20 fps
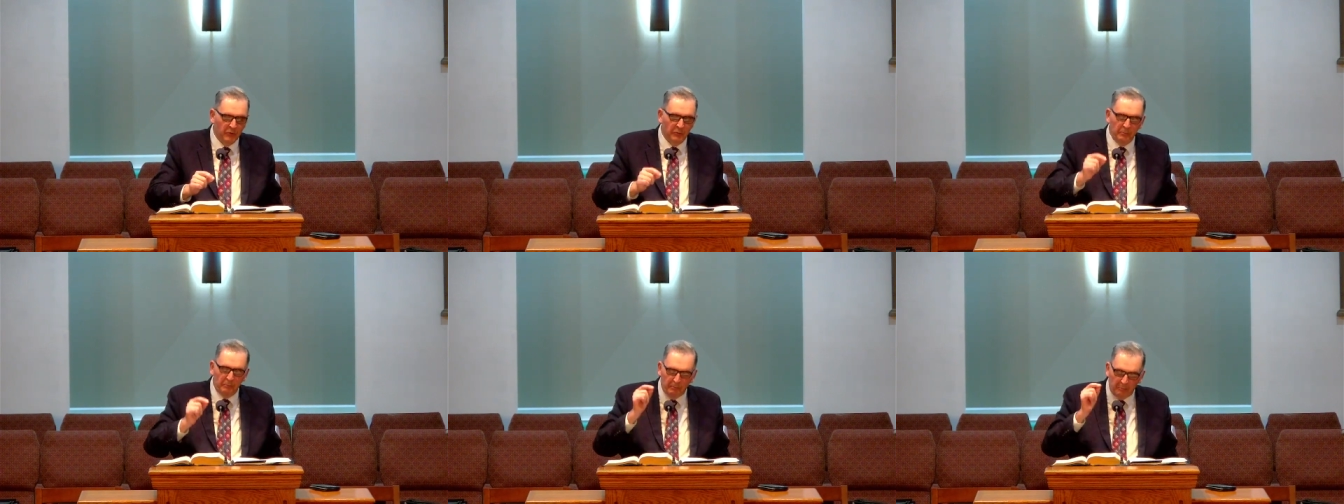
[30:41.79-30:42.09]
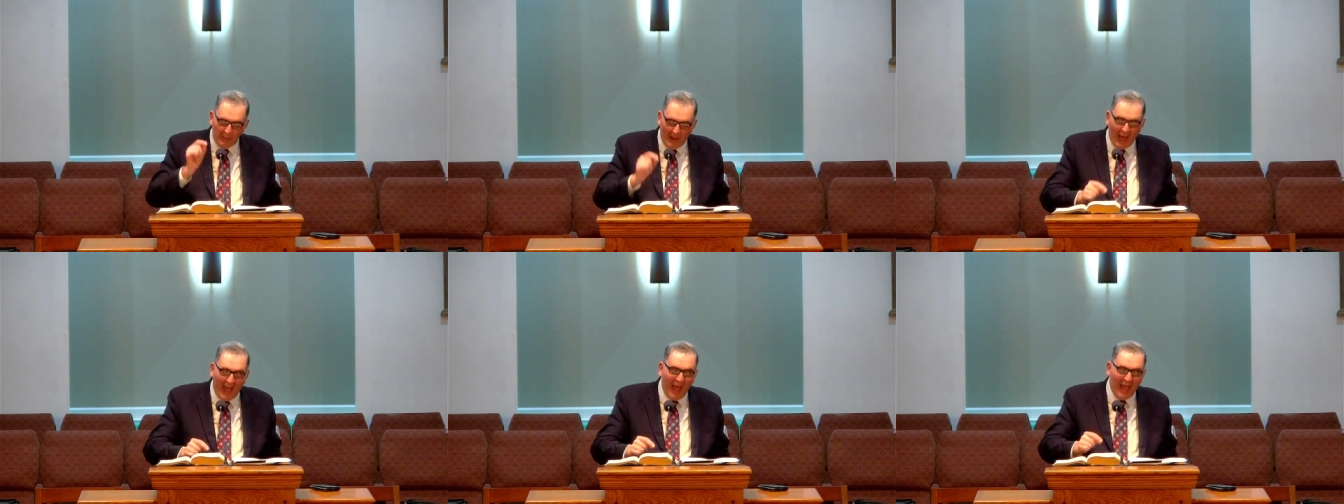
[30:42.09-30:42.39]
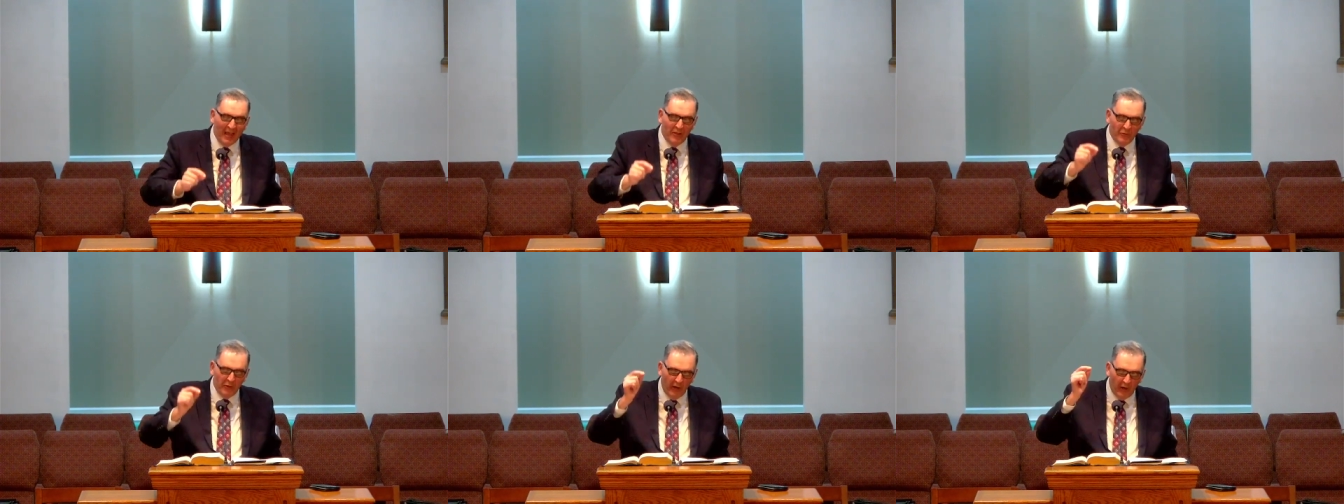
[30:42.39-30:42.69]

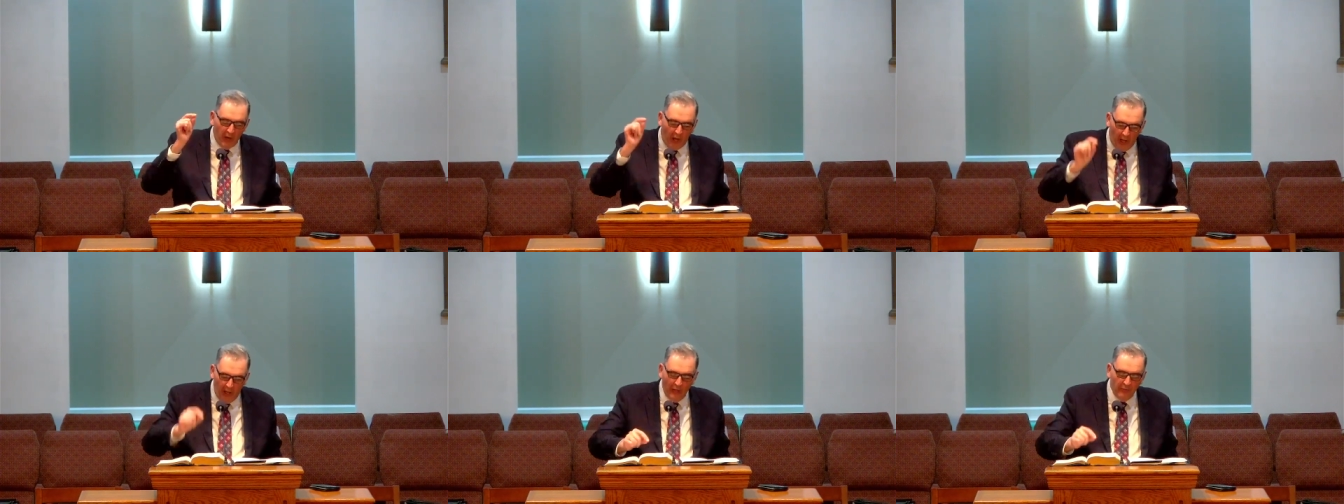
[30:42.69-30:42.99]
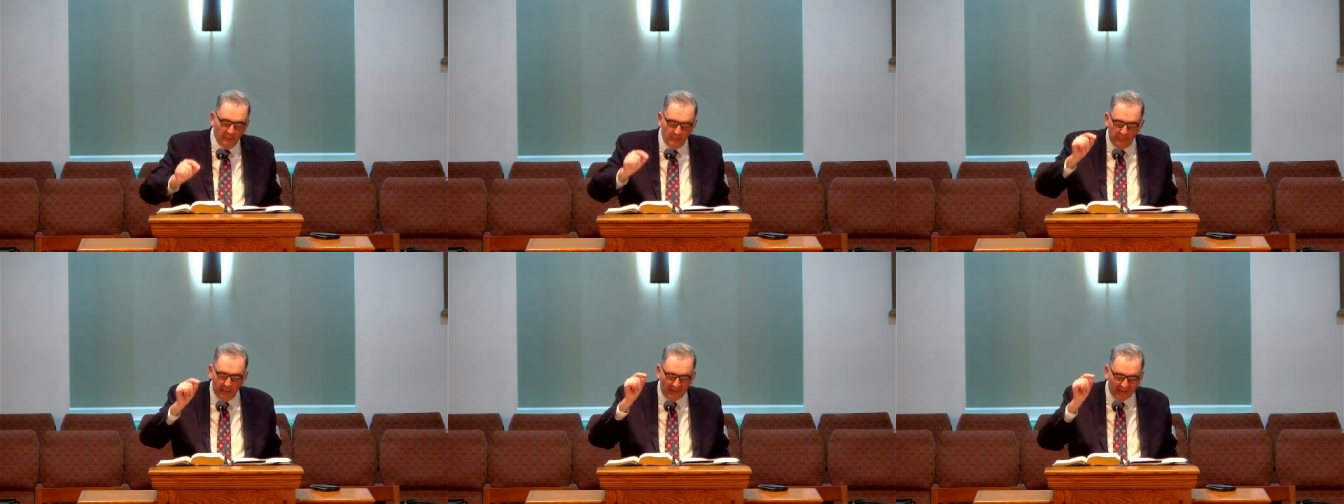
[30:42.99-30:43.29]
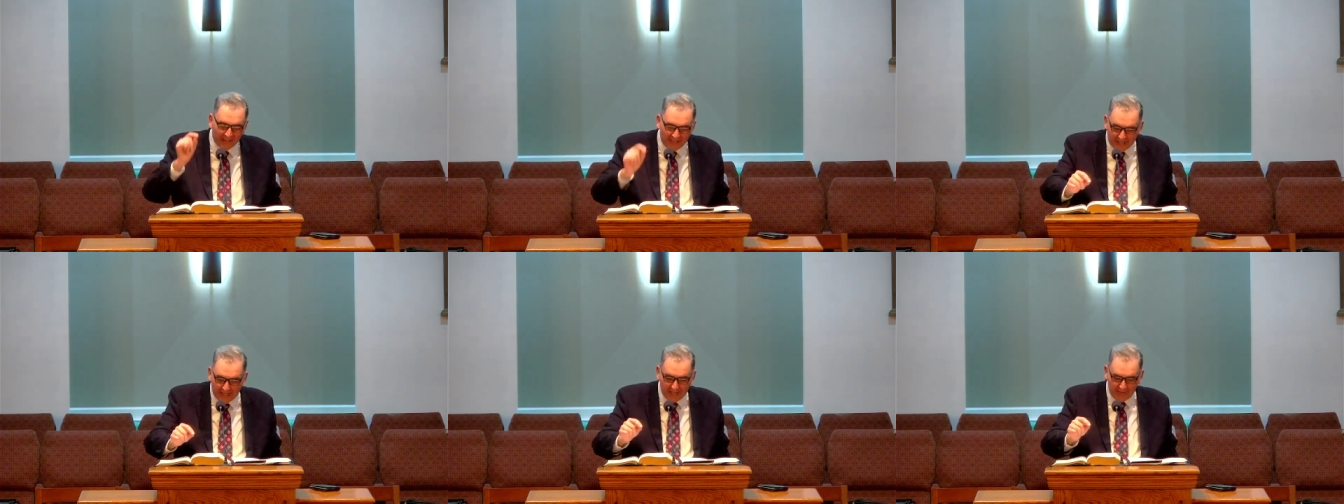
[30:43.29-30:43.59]
by their
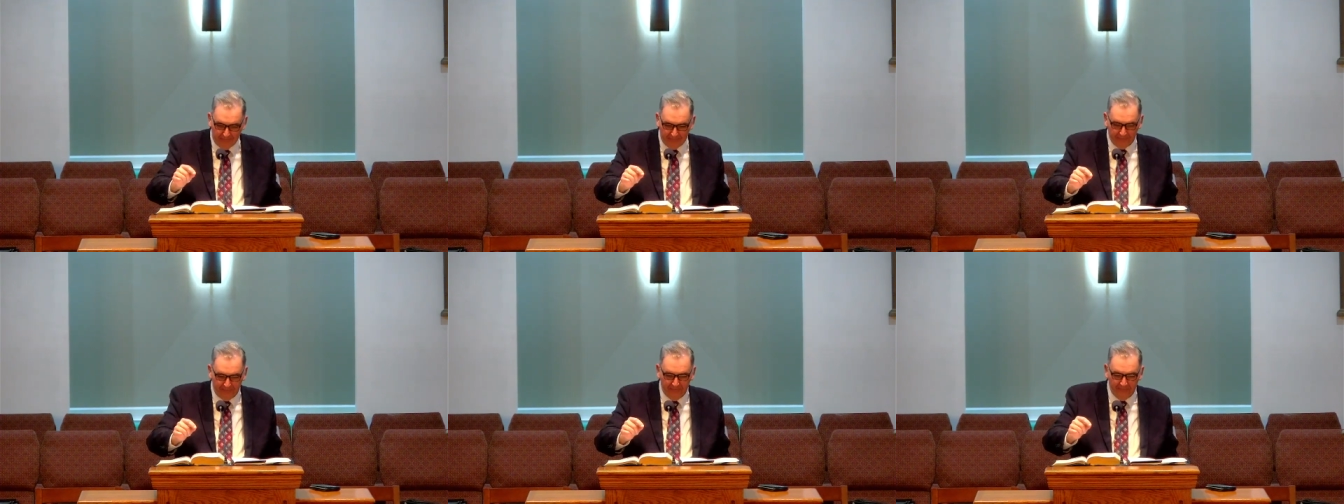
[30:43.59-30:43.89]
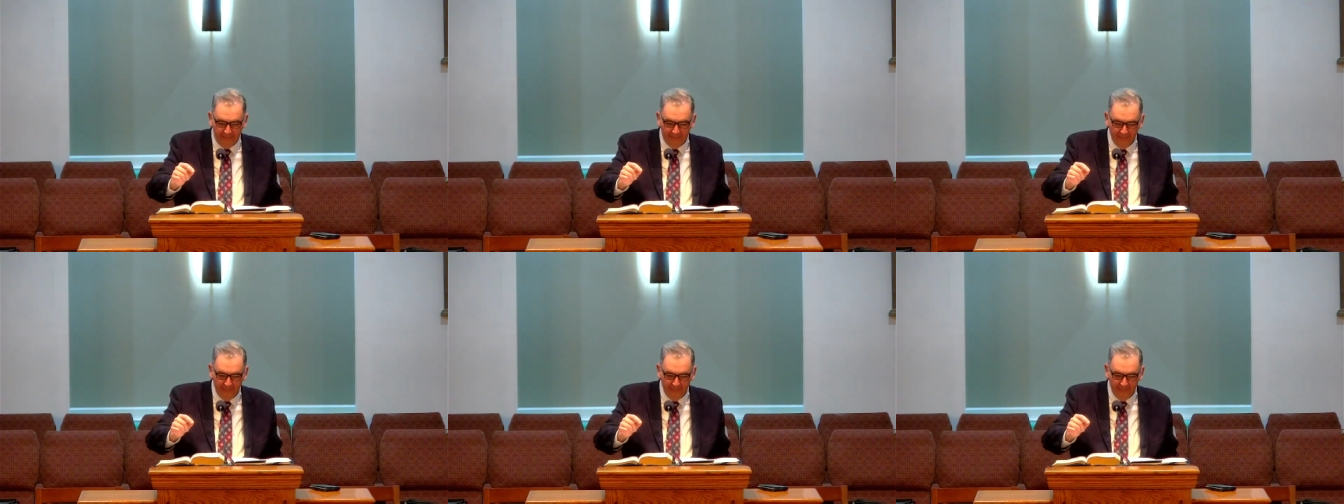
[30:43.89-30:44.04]
unbelief